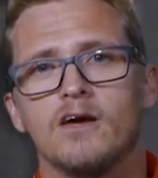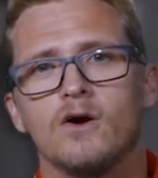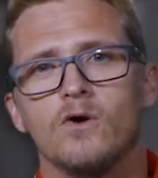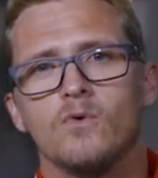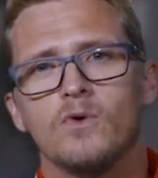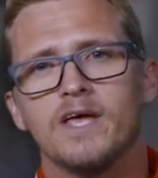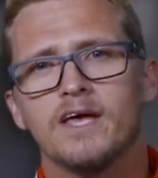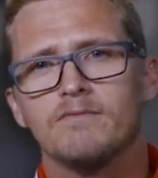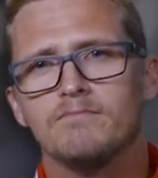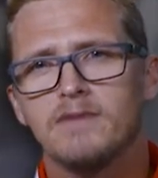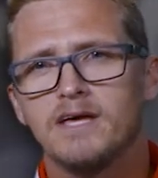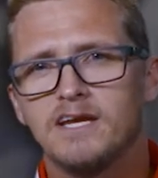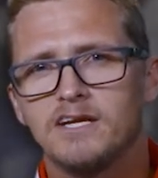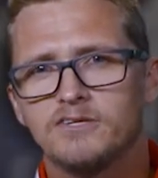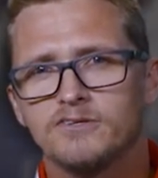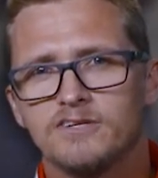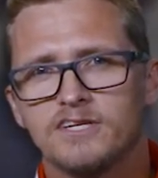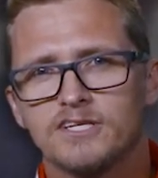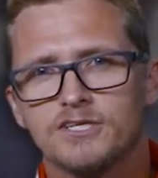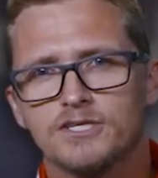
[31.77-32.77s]
We have many
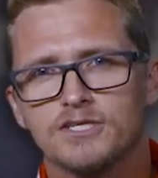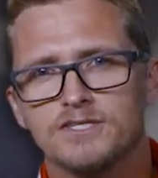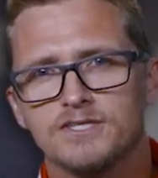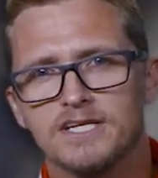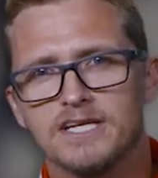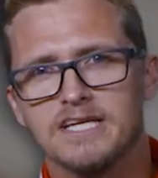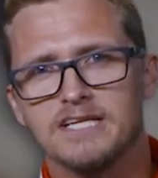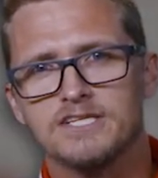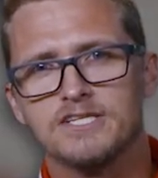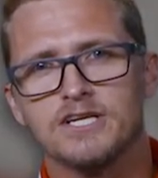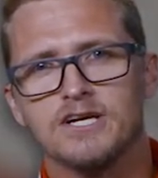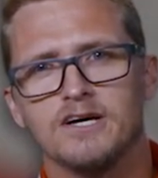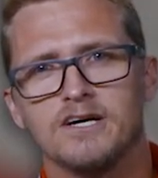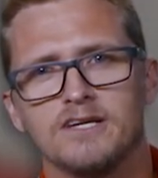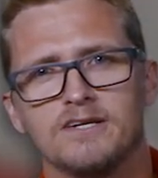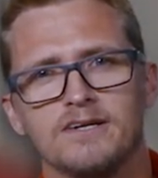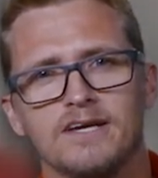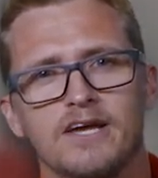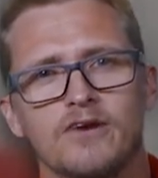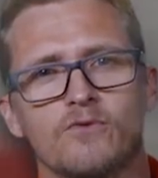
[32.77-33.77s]
traditions at
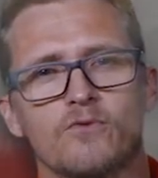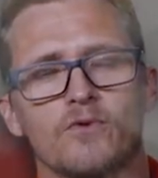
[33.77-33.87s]
Nissan, and